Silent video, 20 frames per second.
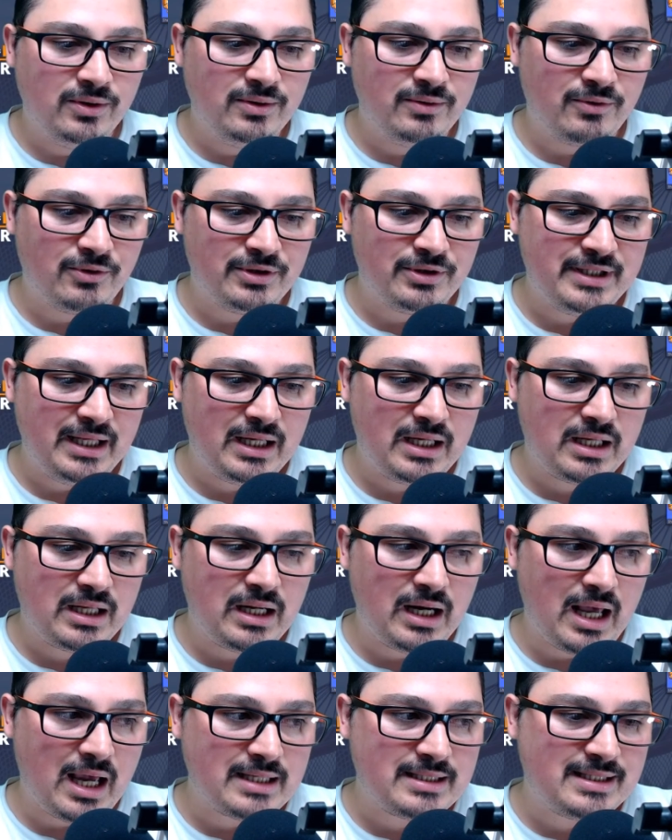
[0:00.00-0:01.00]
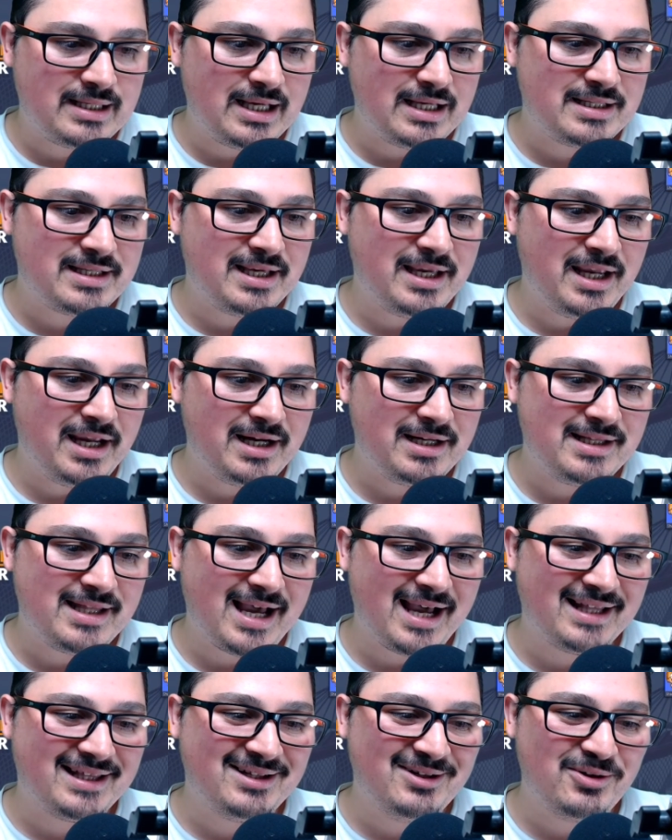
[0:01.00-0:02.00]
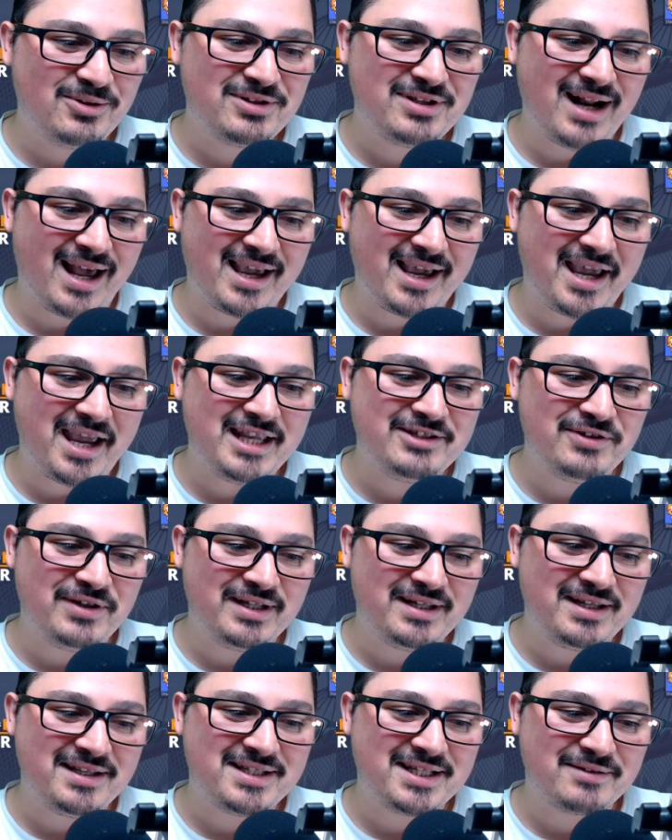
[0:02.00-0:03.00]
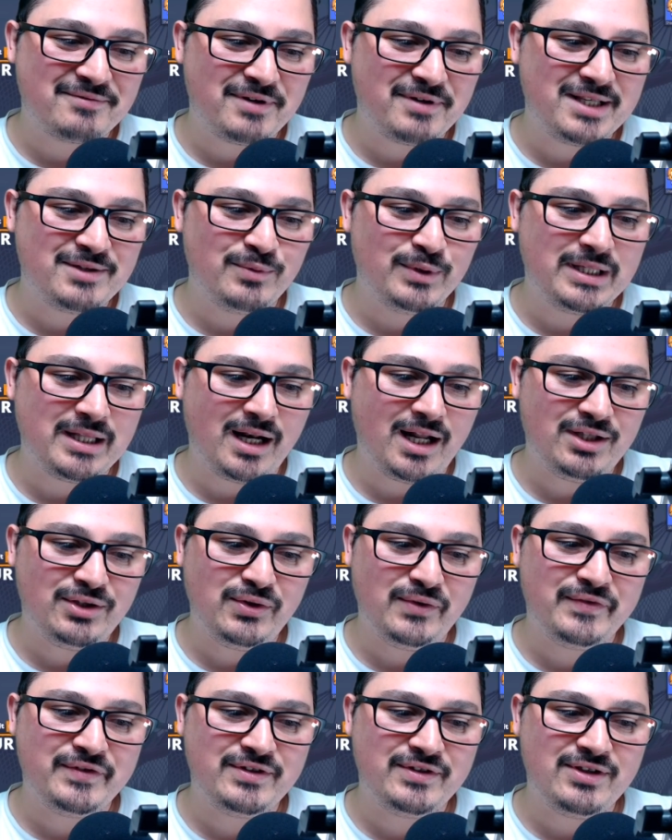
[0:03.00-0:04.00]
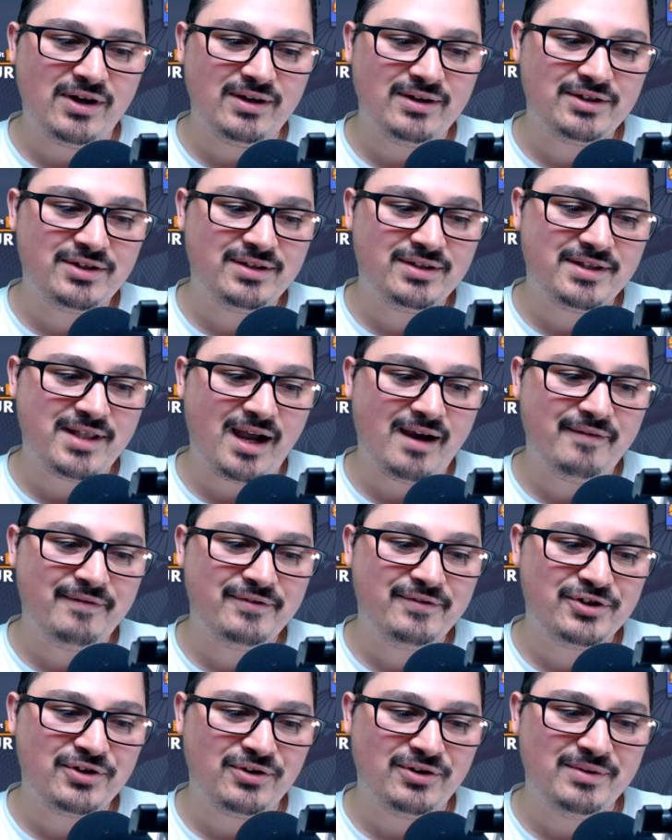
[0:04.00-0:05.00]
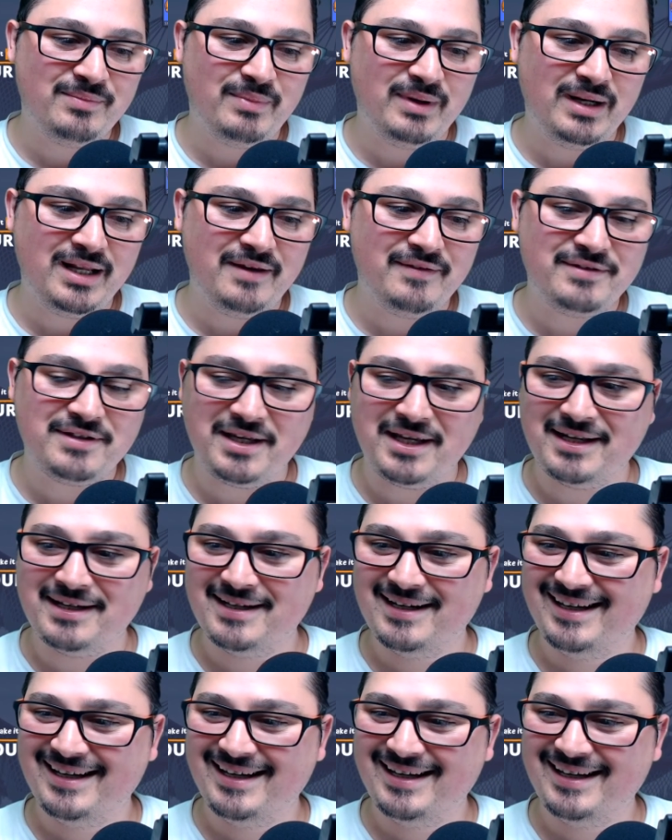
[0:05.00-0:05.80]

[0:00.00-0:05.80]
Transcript: Rodikla says here that looks like Adrian disagrees with a lot of st- stuff Shaun believes in.